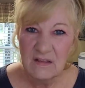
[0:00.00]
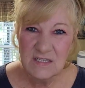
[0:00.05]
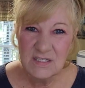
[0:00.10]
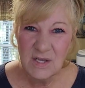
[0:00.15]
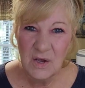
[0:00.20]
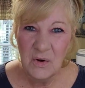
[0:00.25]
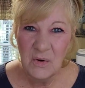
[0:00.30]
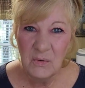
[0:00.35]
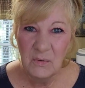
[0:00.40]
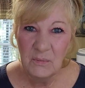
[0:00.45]

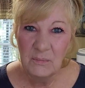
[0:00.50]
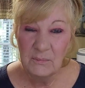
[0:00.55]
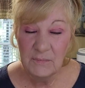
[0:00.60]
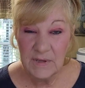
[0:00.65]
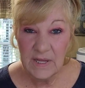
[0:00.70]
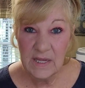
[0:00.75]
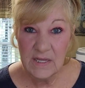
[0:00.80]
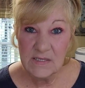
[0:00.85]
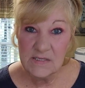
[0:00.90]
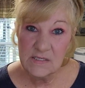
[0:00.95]
So
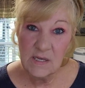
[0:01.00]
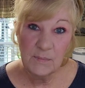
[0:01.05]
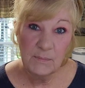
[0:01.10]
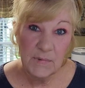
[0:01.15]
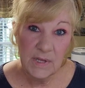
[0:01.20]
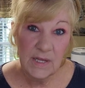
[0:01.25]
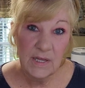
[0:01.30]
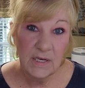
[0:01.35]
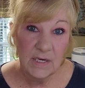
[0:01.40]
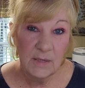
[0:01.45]
some
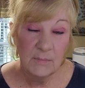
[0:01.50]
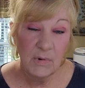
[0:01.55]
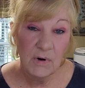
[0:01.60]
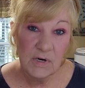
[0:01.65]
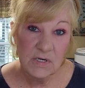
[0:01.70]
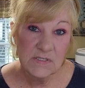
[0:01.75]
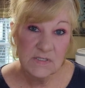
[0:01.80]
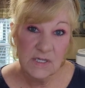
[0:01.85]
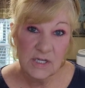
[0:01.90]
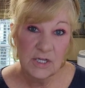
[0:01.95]
candy
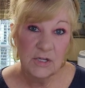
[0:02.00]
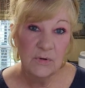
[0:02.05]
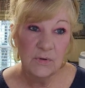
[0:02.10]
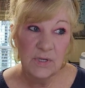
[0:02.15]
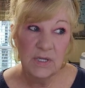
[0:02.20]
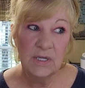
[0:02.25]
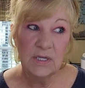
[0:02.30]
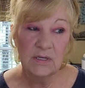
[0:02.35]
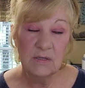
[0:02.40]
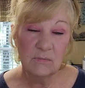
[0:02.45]
bars that you
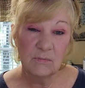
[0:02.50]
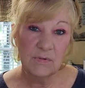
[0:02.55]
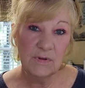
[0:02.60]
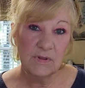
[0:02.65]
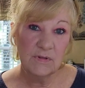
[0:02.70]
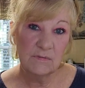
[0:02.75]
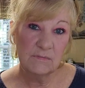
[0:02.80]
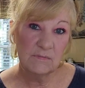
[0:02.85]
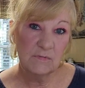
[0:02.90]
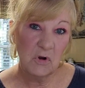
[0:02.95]
eat
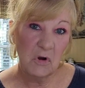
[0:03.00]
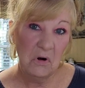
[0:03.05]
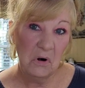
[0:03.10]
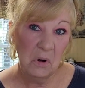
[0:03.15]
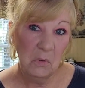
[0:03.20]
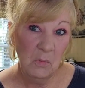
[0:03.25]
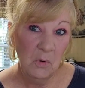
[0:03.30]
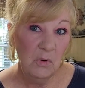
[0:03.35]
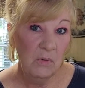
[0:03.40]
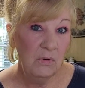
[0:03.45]
with
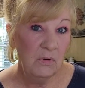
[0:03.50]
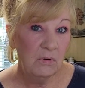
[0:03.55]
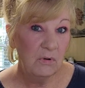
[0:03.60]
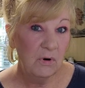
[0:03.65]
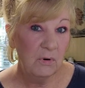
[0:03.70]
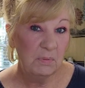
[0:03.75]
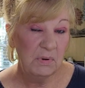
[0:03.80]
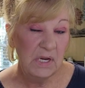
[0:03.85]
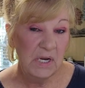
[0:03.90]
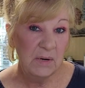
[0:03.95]
caramel
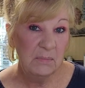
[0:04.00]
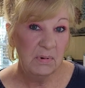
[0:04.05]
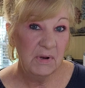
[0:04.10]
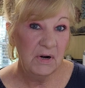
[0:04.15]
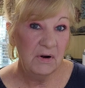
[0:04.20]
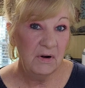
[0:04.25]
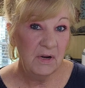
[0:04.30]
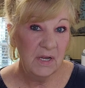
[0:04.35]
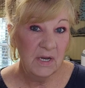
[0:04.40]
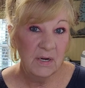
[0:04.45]
or peanut
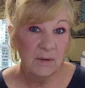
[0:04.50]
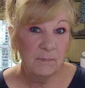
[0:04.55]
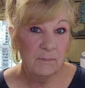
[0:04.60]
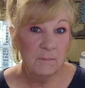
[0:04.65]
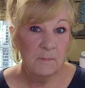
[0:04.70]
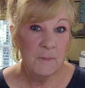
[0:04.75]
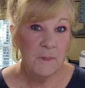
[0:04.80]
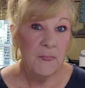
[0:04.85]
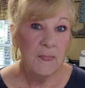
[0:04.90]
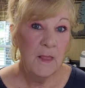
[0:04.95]
butter in them
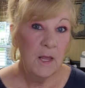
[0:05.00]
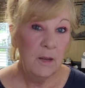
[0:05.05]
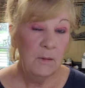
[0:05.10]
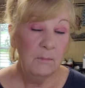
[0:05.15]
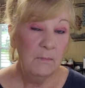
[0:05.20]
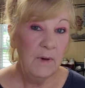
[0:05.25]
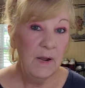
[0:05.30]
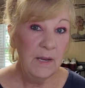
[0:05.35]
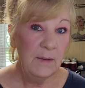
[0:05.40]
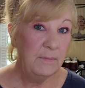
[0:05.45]

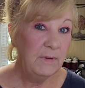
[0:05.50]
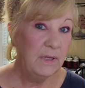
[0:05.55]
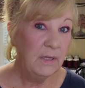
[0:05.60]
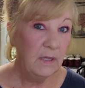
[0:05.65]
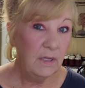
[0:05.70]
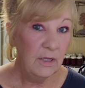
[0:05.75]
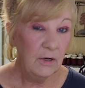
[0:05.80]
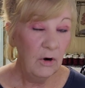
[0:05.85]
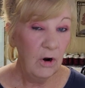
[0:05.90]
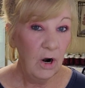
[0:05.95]
might be a
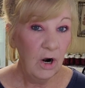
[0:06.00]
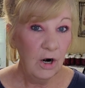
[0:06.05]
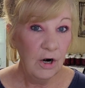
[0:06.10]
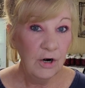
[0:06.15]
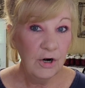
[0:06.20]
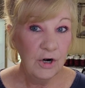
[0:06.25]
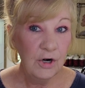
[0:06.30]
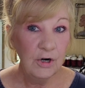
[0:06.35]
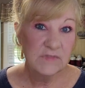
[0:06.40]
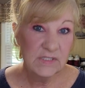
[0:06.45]
little
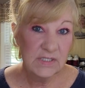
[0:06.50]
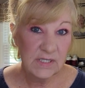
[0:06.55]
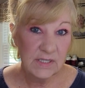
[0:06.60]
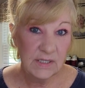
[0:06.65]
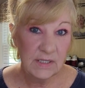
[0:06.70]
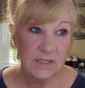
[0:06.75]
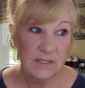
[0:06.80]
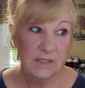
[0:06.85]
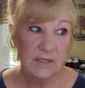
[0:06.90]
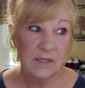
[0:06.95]
harder to
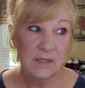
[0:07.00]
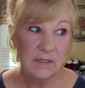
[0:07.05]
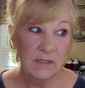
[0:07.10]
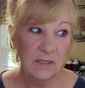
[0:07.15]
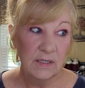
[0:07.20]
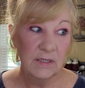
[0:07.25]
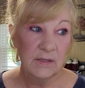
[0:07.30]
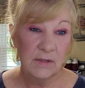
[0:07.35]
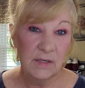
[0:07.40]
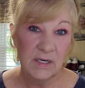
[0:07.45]
eat.
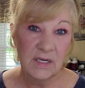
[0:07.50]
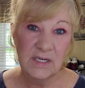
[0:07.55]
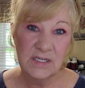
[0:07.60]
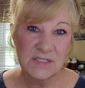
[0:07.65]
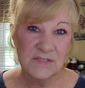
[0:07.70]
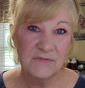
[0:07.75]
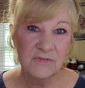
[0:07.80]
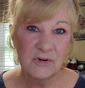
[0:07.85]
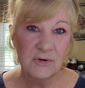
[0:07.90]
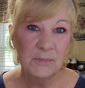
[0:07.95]
It
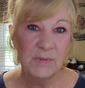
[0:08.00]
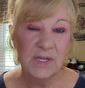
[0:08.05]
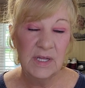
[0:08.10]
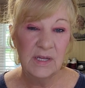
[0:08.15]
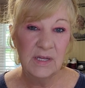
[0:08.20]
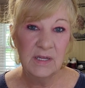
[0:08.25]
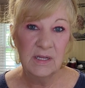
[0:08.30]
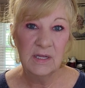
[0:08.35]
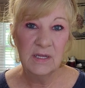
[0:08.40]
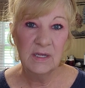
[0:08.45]
is for
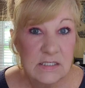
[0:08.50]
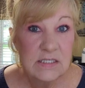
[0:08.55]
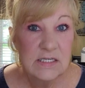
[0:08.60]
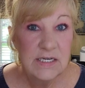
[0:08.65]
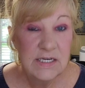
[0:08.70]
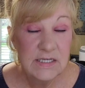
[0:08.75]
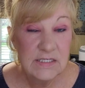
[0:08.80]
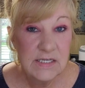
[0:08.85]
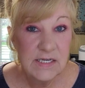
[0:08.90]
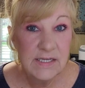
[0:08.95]
me.
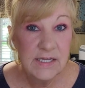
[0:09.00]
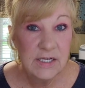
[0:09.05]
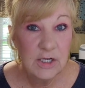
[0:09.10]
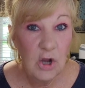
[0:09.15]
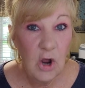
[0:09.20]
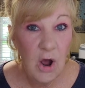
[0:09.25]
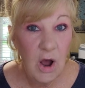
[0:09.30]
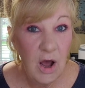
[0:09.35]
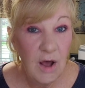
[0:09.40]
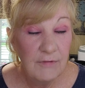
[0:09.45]
Sneezing and
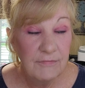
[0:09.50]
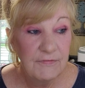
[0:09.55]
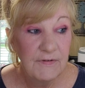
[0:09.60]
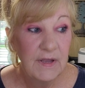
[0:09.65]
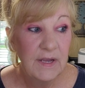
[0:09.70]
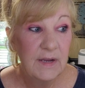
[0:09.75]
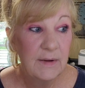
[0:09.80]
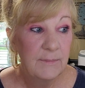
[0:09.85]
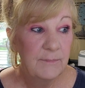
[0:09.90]
coughing.